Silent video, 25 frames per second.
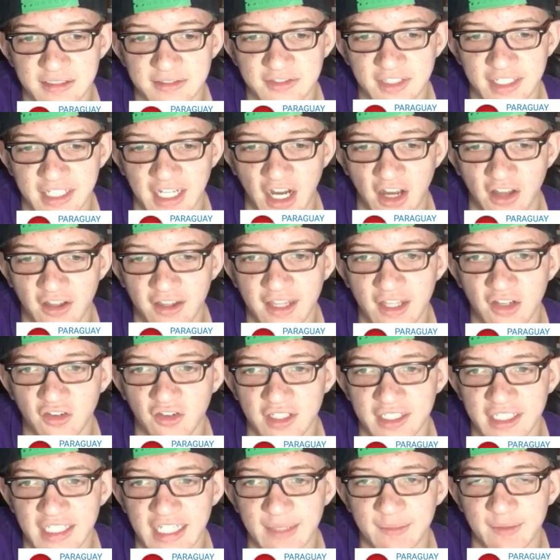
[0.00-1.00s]
like how are they
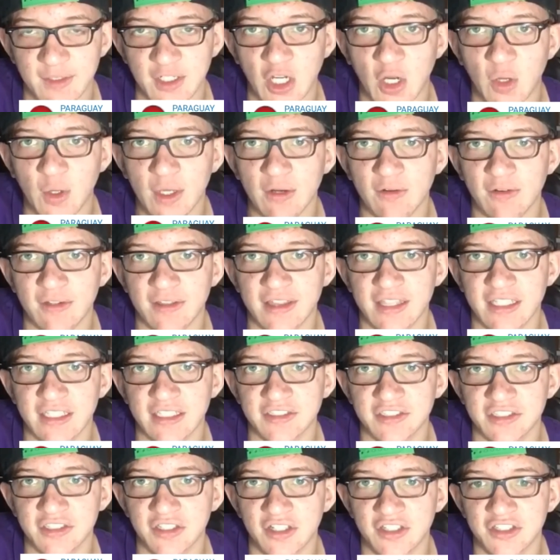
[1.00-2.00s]
going to keep going with
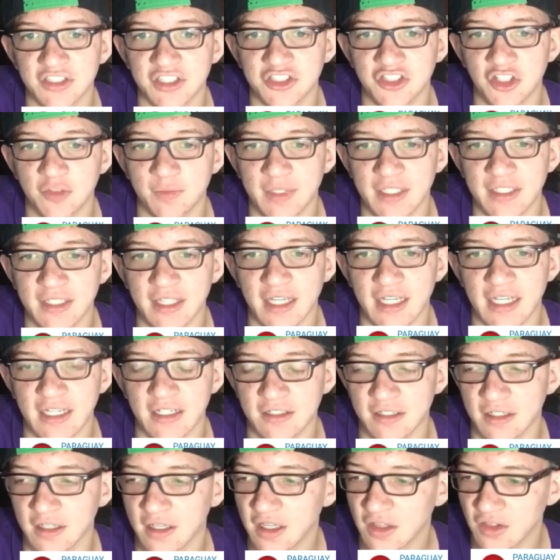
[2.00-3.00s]
this? You know, is this going to be
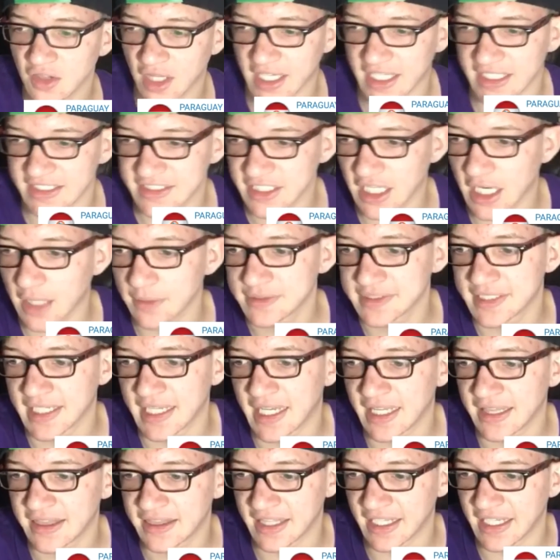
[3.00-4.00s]
like like a top
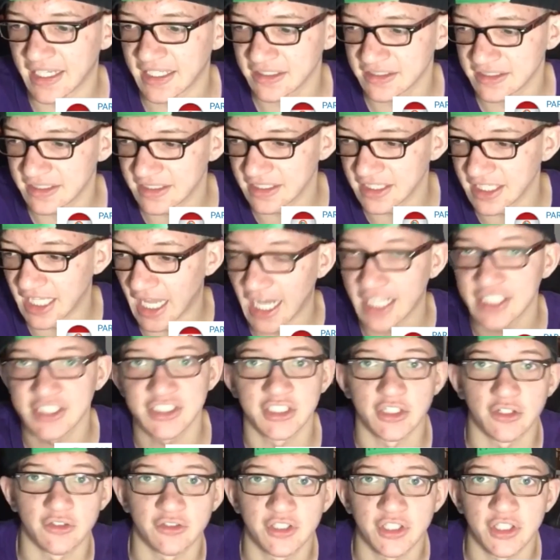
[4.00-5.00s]
ten thing
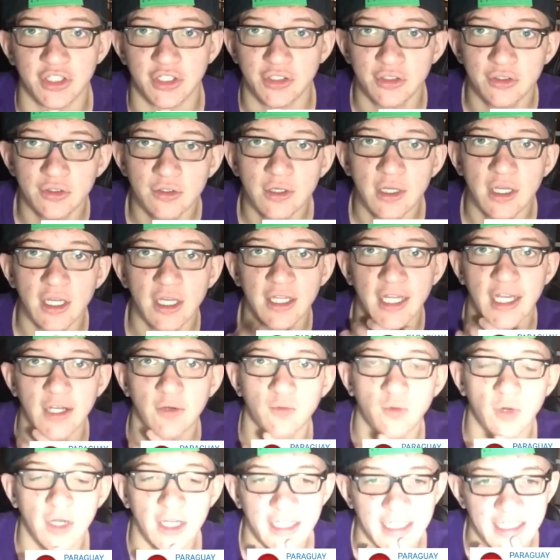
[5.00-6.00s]
next year too.
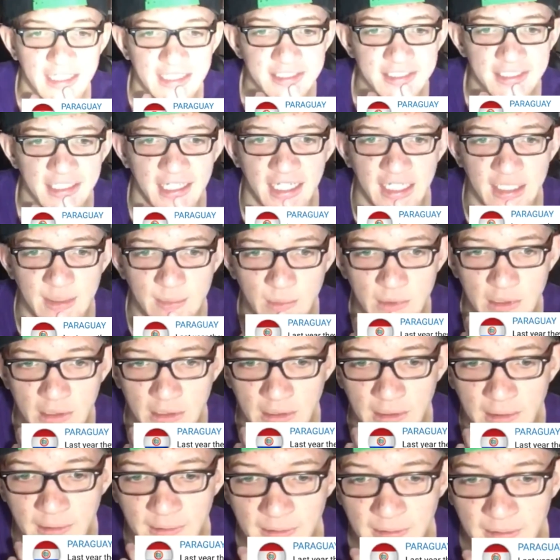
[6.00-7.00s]
Like, what is it
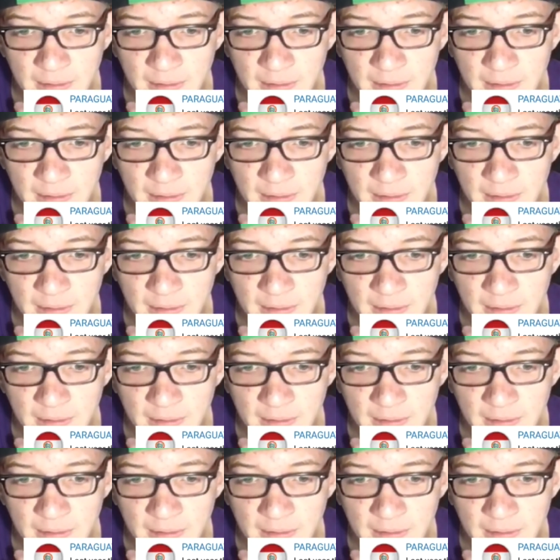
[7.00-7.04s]
anymore?